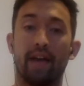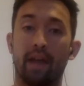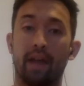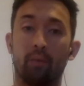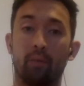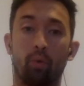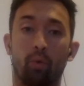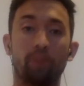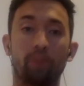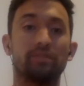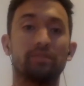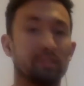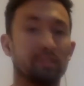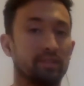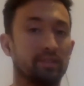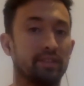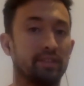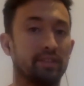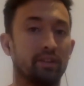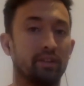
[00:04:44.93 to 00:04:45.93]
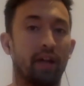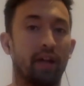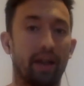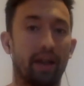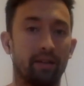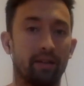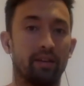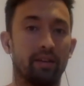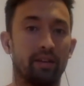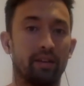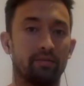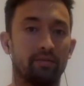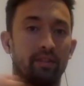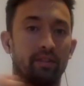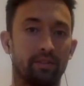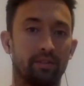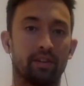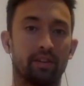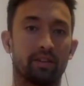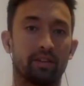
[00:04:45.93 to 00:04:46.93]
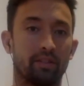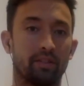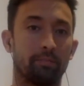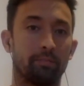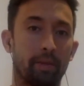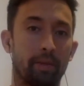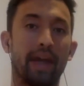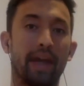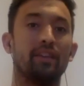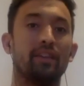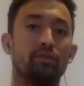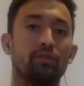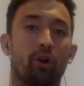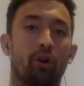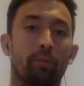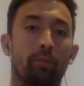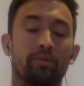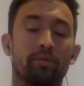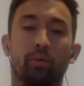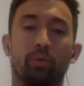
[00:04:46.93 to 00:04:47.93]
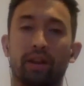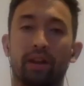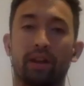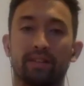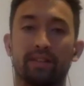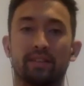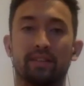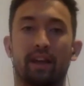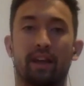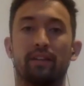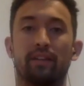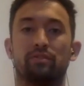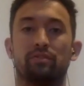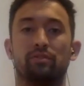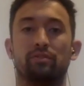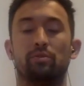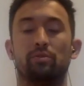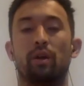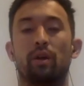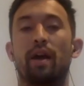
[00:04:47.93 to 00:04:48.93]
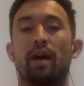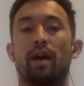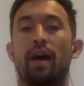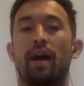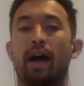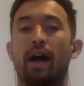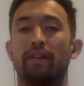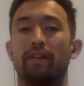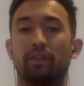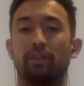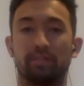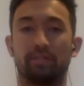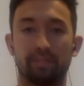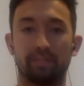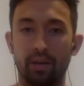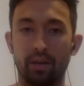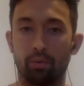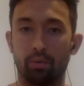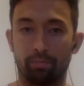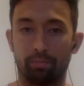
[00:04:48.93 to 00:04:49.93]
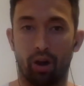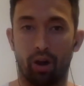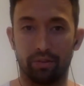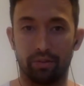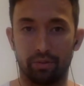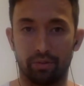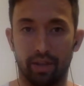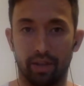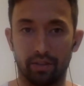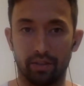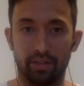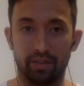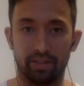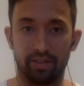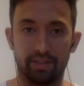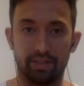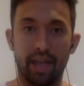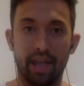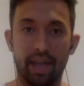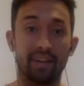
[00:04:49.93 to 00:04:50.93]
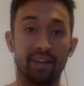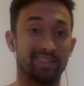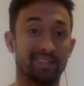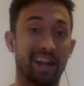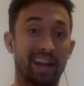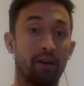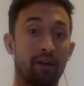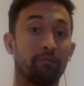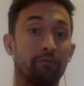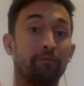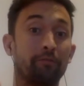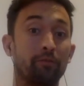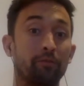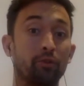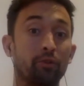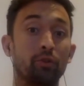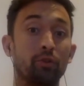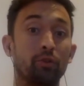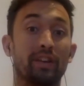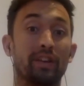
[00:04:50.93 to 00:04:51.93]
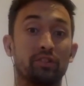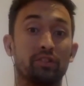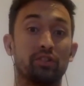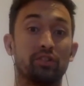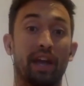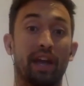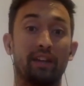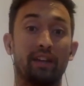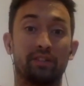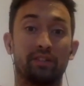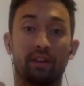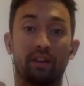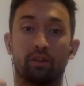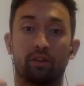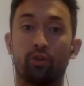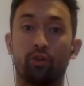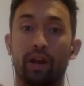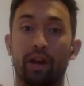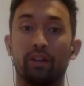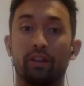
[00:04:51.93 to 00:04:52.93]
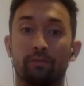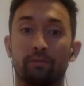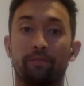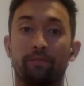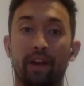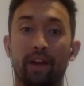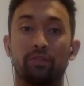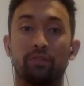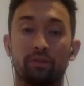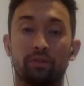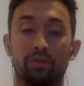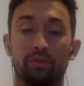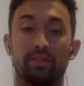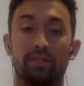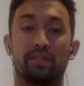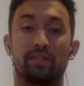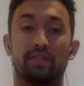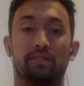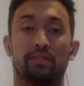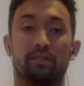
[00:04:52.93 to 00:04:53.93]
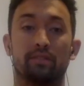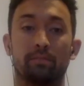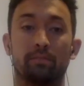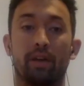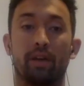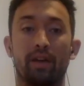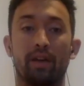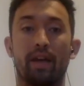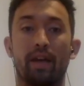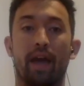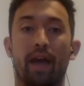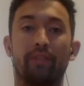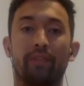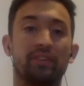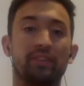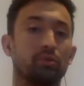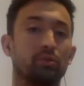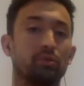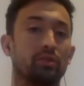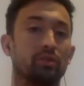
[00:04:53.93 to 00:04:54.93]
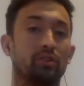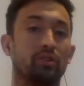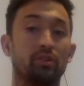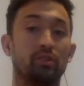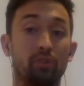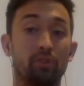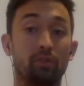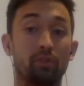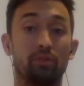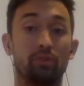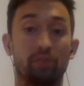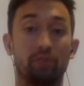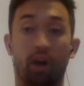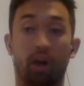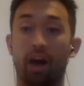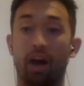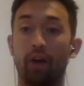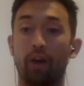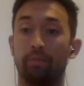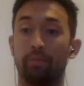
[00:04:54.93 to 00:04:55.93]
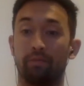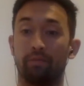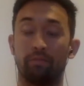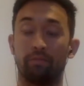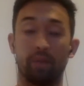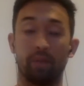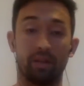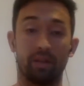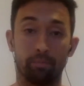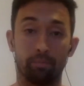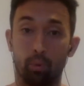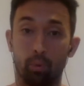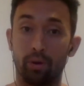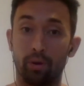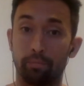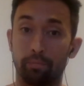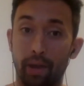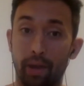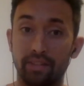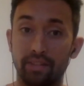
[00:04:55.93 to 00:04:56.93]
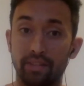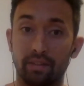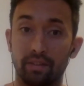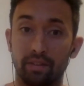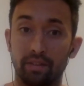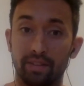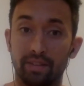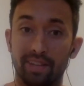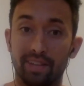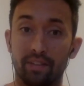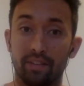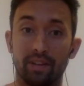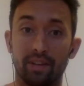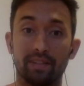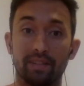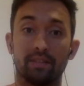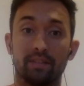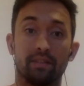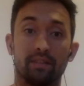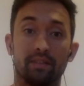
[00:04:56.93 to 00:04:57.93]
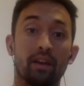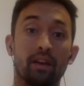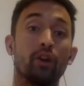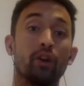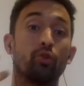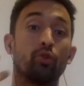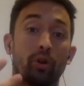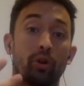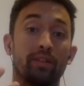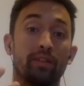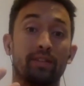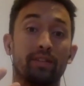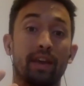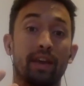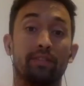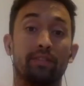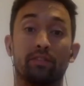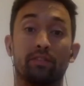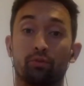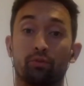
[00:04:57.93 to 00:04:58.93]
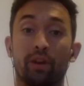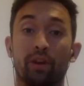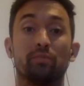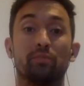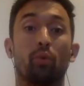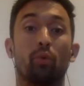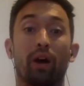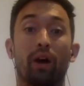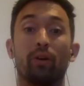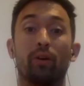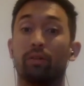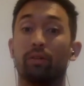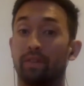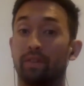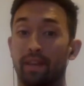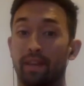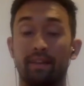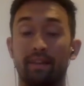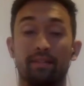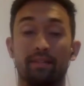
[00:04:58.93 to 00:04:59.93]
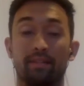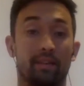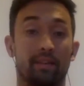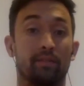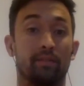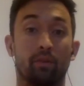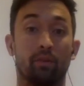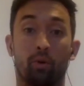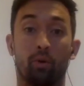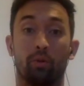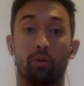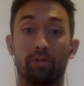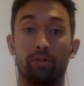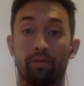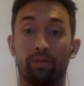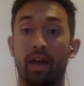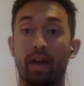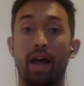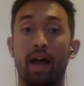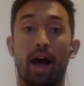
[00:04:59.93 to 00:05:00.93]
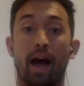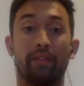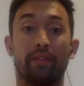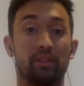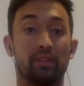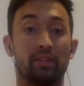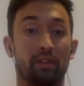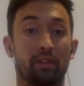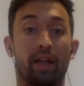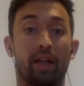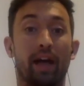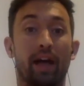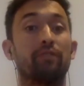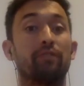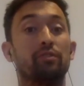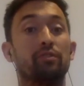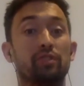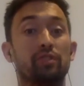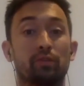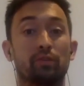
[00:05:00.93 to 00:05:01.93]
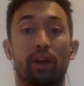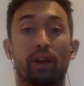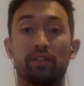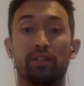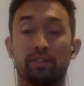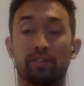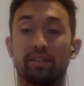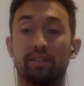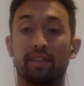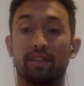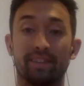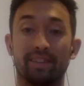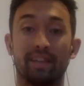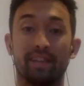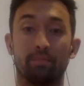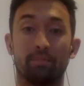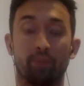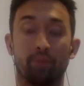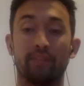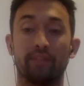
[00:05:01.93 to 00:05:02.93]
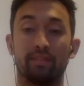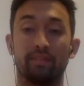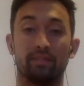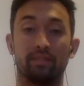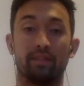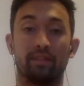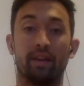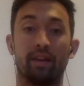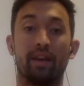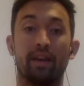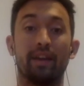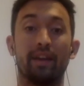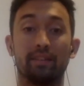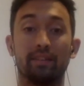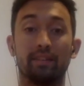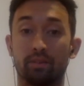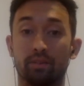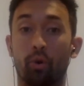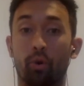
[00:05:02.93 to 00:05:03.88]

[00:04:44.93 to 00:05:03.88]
And it wasn't until I, it, the, the penny dropped when I started to, you know, see what Price was actually saying, is that our food has changed our craniofacial system. And this was a huge eye-opener for me. What it basically said that is that crooked teeth, and the reason why kids and all of uh, the you know, last few generations that need braces is